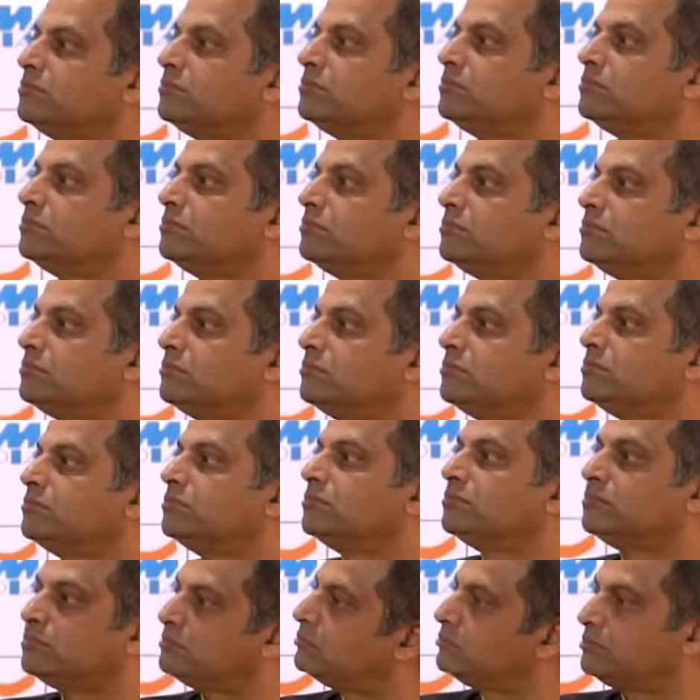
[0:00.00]

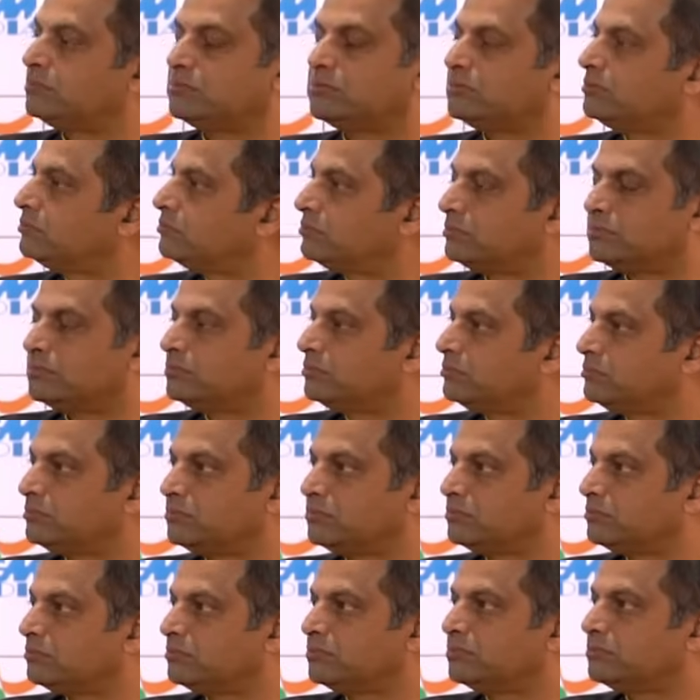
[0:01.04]

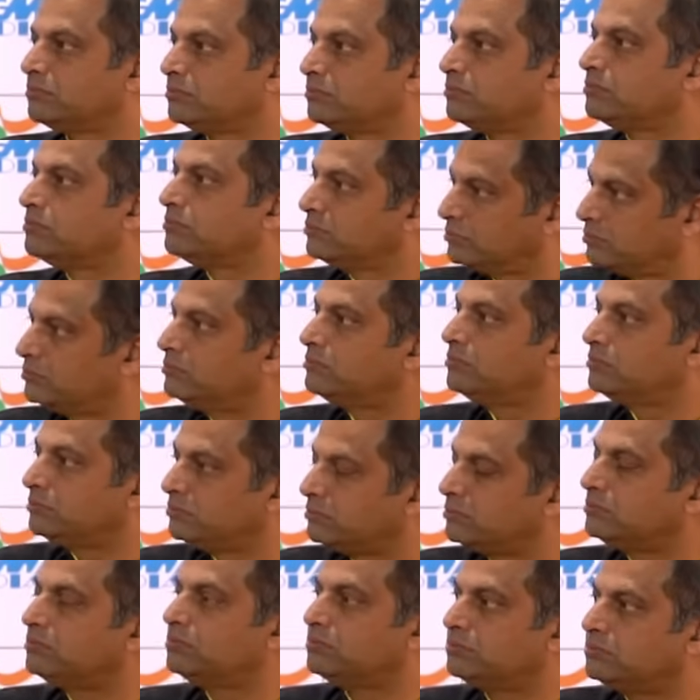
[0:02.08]

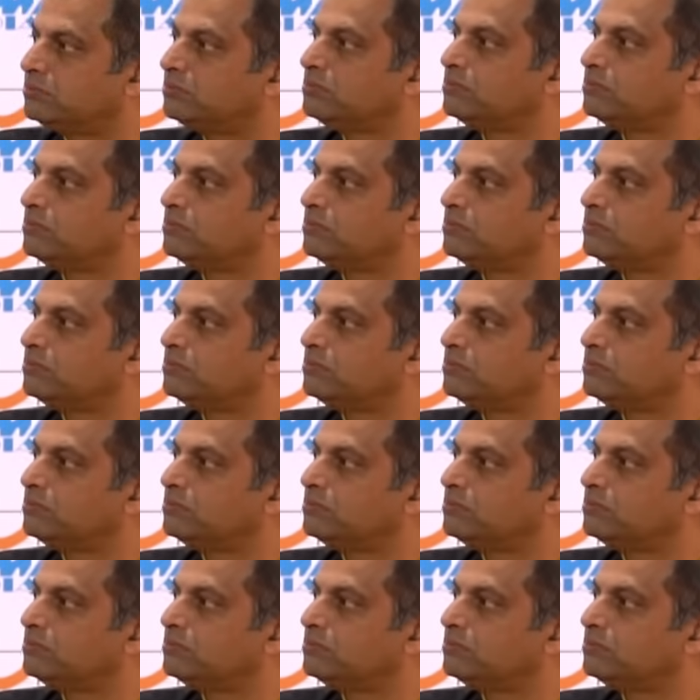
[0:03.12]
This person isn't speaking.